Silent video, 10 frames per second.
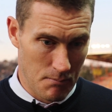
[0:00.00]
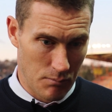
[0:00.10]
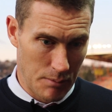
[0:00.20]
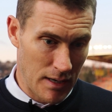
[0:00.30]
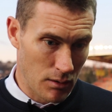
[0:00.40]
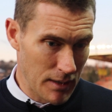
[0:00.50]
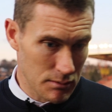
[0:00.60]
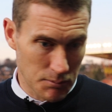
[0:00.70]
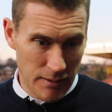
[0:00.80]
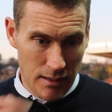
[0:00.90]
We might not be
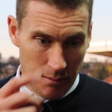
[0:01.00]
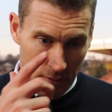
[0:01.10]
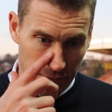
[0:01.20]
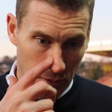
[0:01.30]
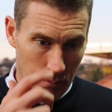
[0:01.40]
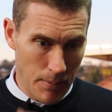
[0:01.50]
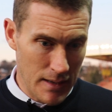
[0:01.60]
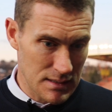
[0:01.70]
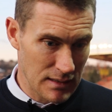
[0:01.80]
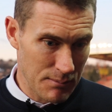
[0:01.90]
able to play a fluent
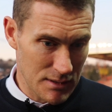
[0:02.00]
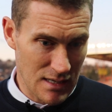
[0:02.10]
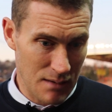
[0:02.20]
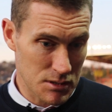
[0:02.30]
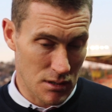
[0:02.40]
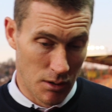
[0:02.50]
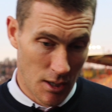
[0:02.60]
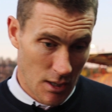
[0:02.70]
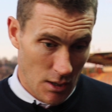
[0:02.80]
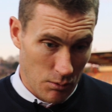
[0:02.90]
passing game at times. So
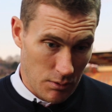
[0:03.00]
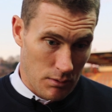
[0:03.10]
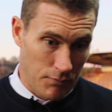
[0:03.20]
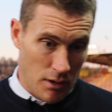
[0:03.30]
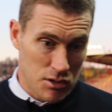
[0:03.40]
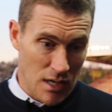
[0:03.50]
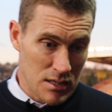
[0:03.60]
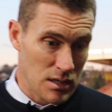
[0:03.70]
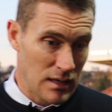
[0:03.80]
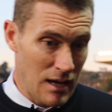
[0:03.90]
you've got to
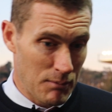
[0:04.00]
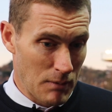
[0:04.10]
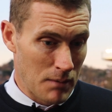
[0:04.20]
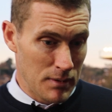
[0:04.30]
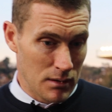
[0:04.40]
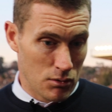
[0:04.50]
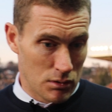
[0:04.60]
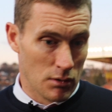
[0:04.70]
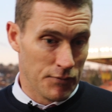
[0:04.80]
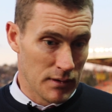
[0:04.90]
change your game and be
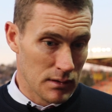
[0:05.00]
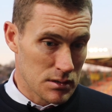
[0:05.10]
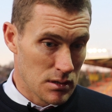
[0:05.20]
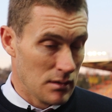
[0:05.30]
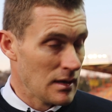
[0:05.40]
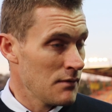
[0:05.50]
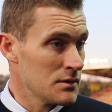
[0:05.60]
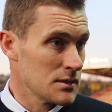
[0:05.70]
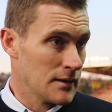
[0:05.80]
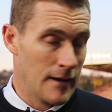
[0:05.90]
good enough at certain
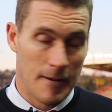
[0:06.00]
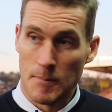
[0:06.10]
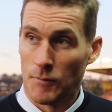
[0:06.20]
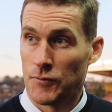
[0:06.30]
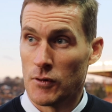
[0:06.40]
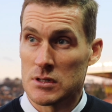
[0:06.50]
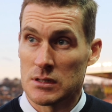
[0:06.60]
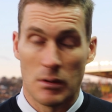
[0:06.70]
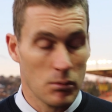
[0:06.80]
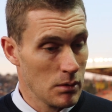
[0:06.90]
areas.
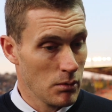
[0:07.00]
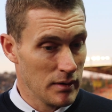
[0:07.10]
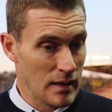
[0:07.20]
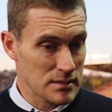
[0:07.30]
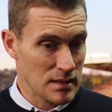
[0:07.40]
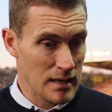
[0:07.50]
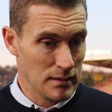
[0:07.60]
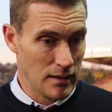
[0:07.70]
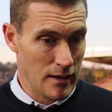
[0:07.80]
Unfortunately, we weren't that today.